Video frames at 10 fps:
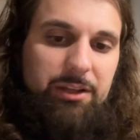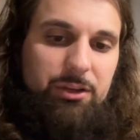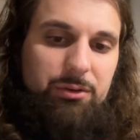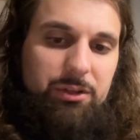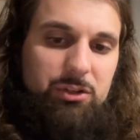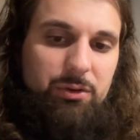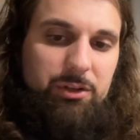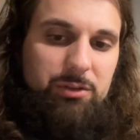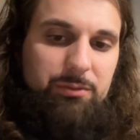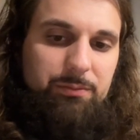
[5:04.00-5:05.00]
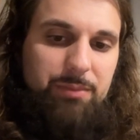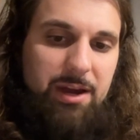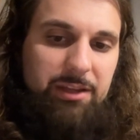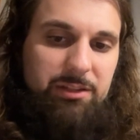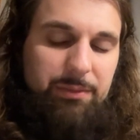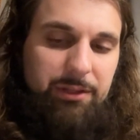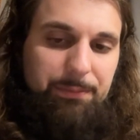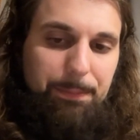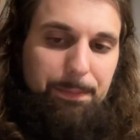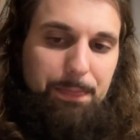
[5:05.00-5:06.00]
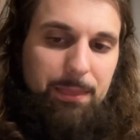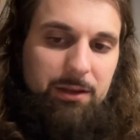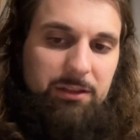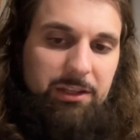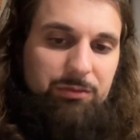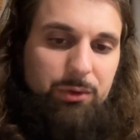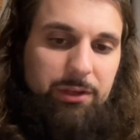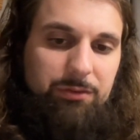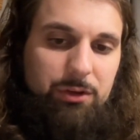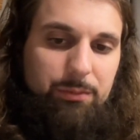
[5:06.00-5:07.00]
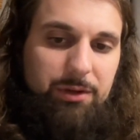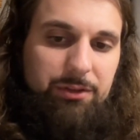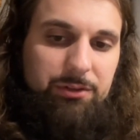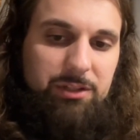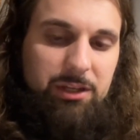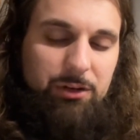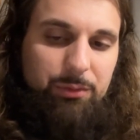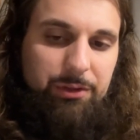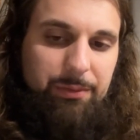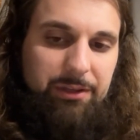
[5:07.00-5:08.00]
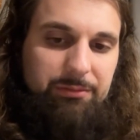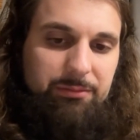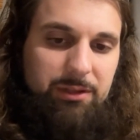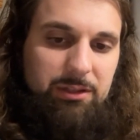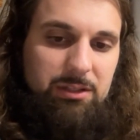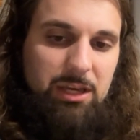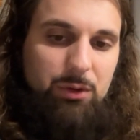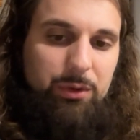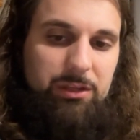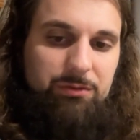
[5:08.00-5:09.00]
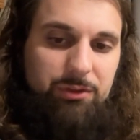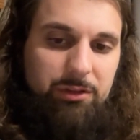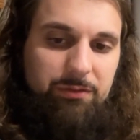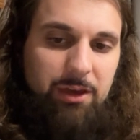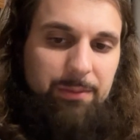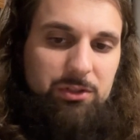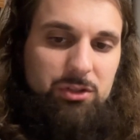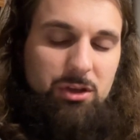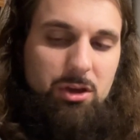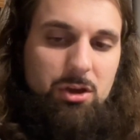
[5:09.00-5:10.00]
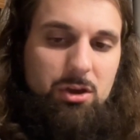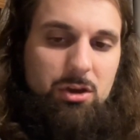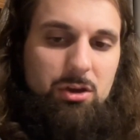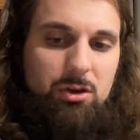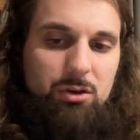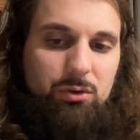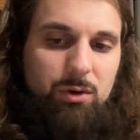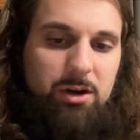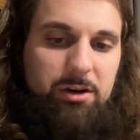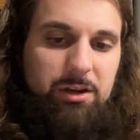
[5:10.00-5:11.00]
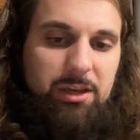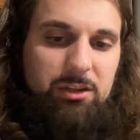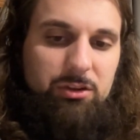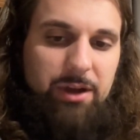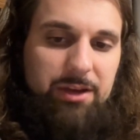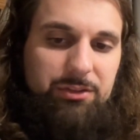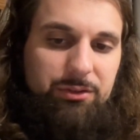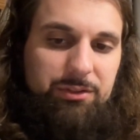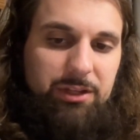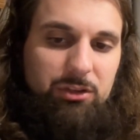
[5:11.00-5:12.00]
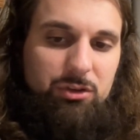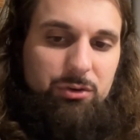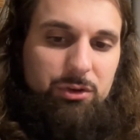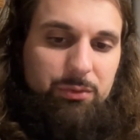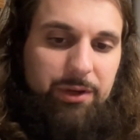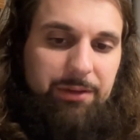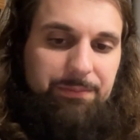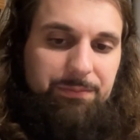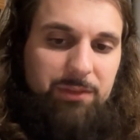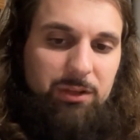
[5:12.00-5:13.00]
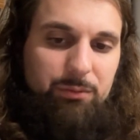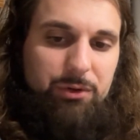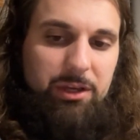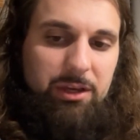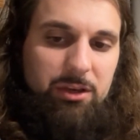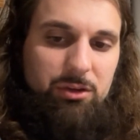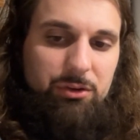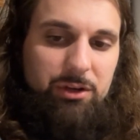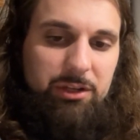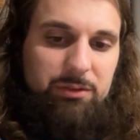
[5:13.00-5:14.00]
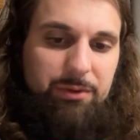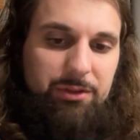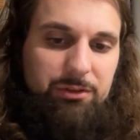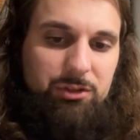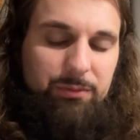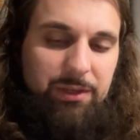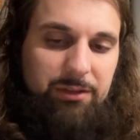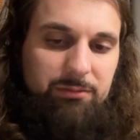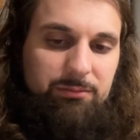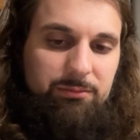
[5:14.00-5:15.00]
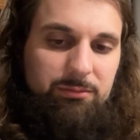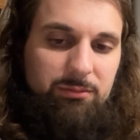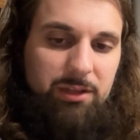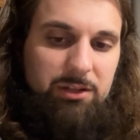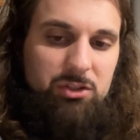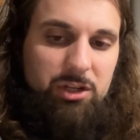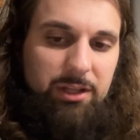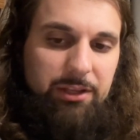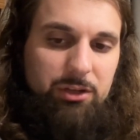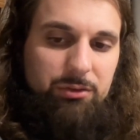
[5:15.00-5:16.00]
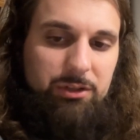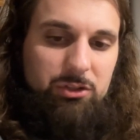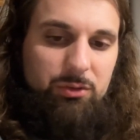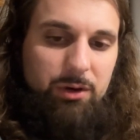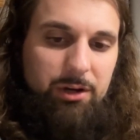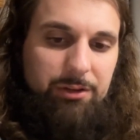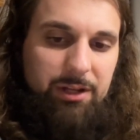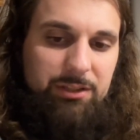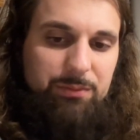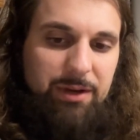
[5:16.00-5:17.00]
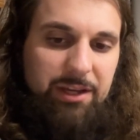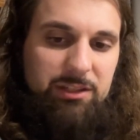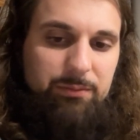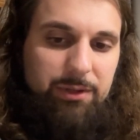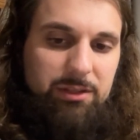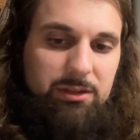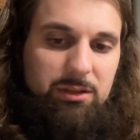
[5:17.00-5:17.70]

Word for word: know that you are pious men. Leave one of your brothers here with me, and take wheat for the famished who are in your households, and go your way and bring your youngest brother to me. Then shall I know that you are not spies, but